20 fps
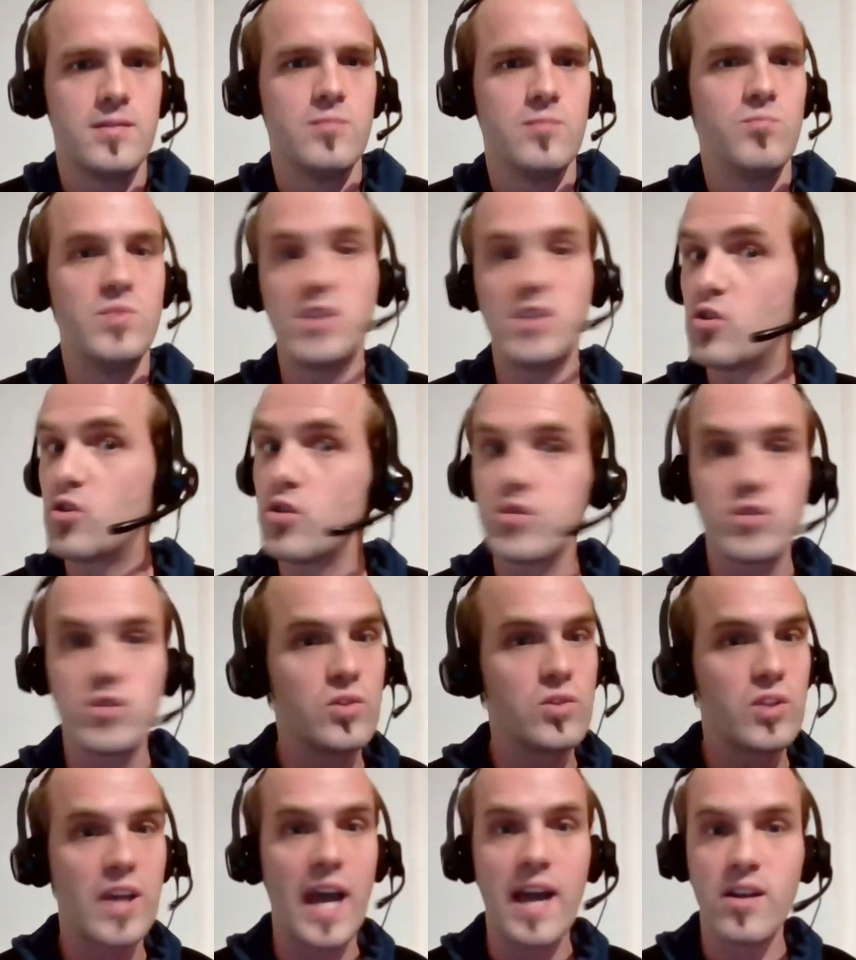because you
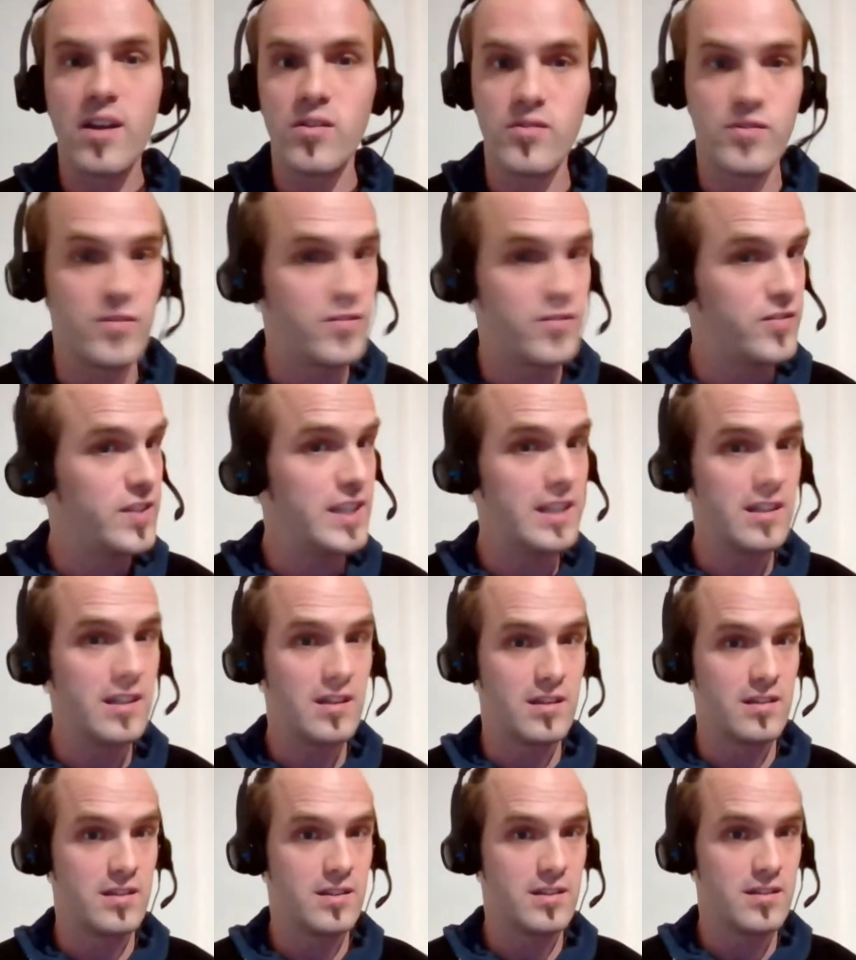cannot
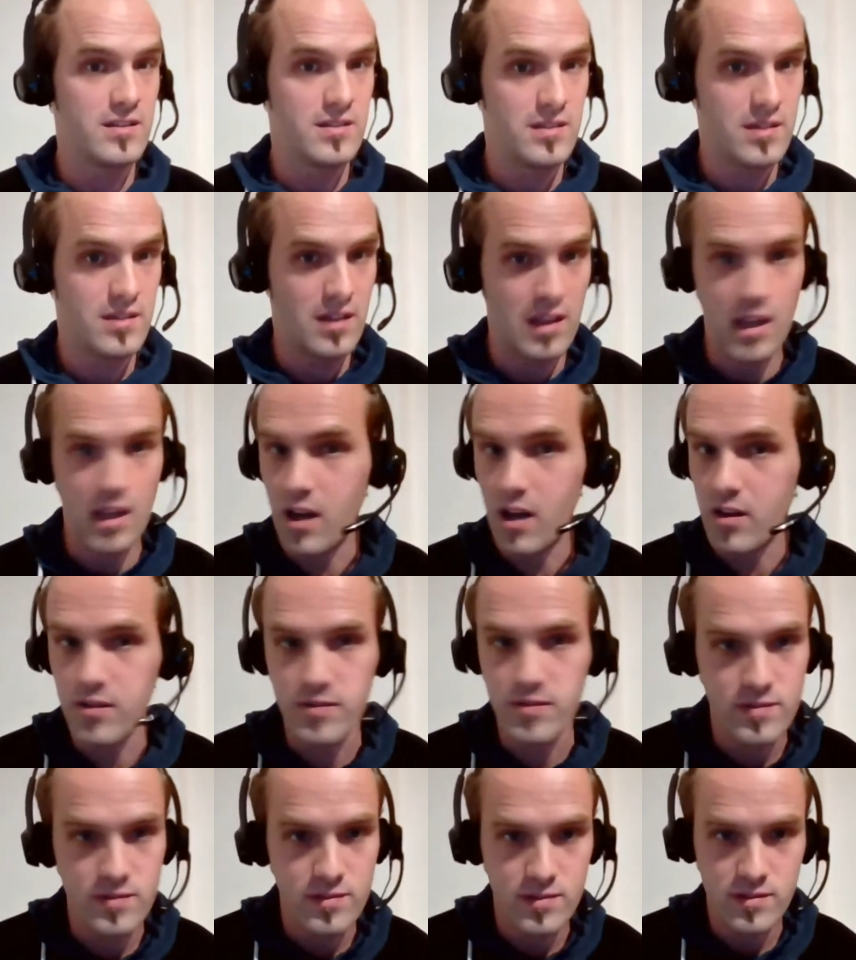feel
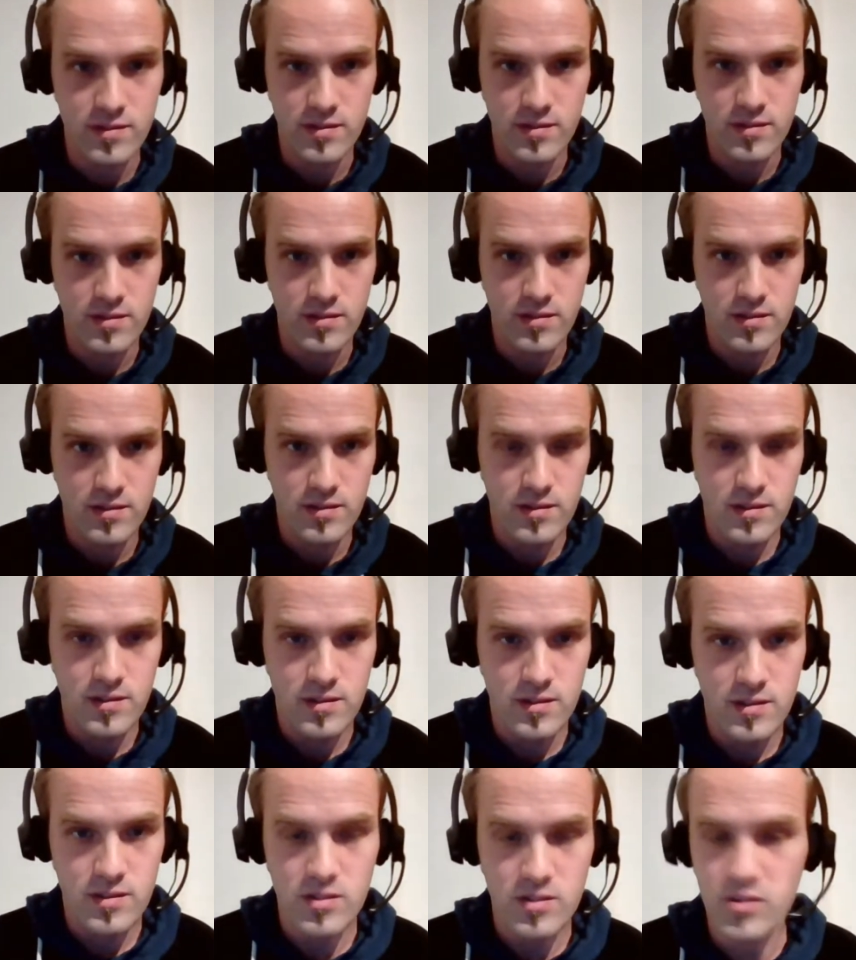love,
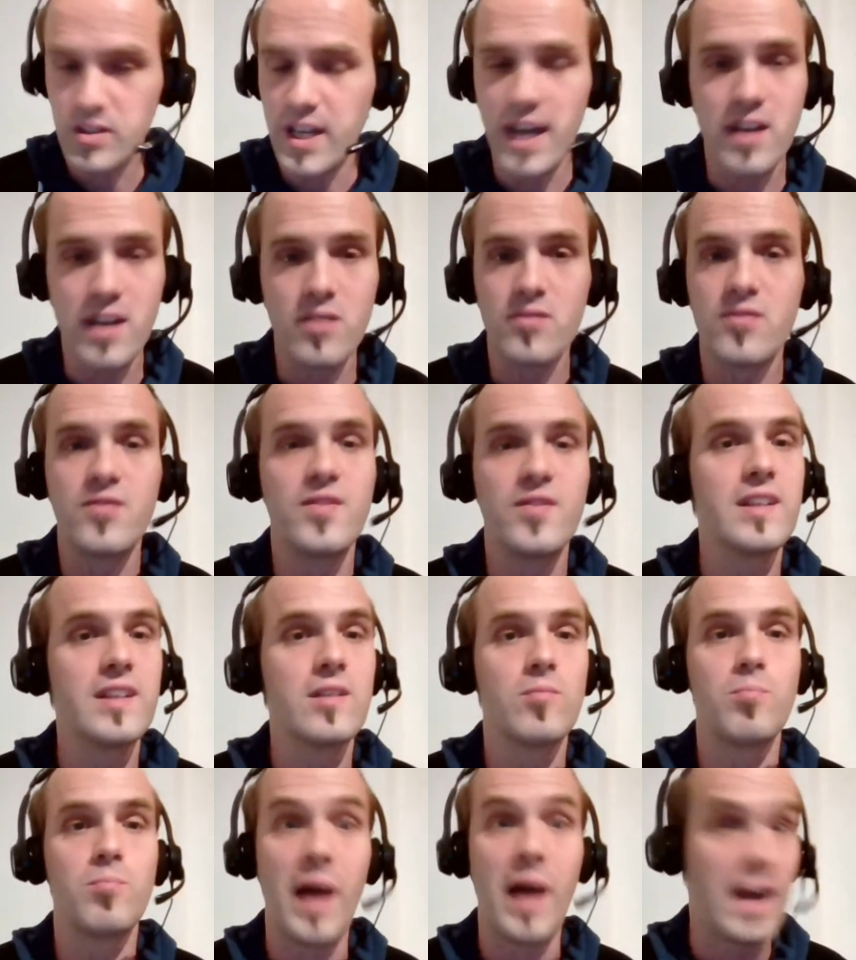you cannot
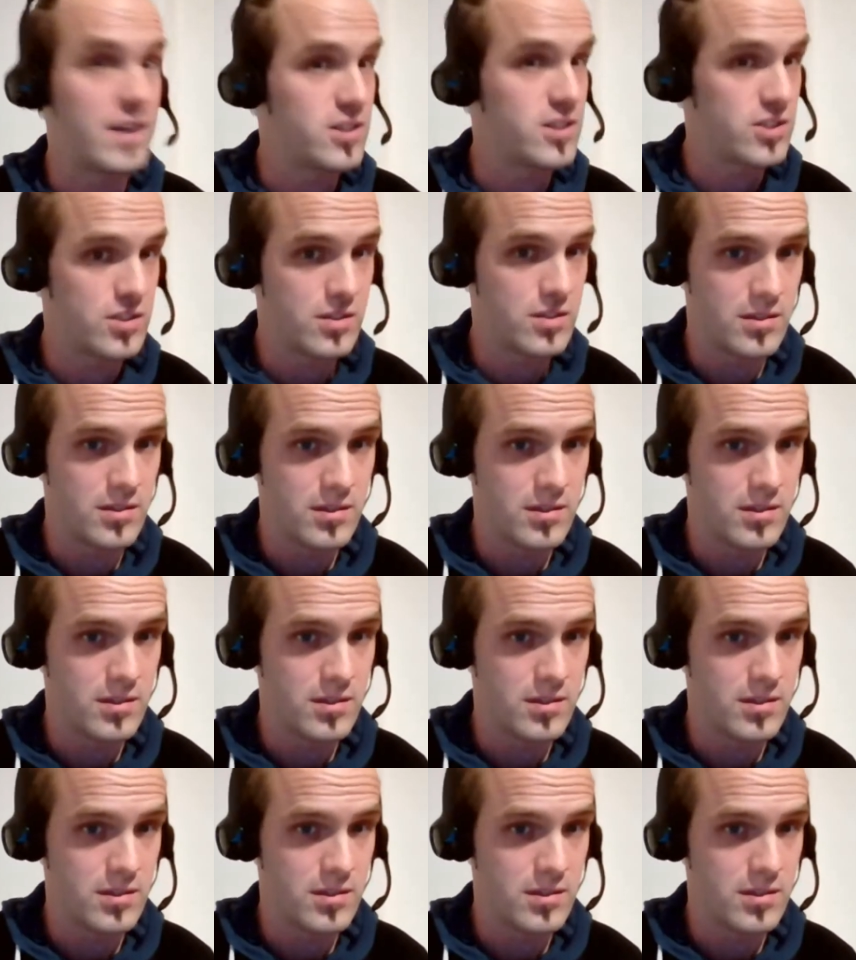feel passion,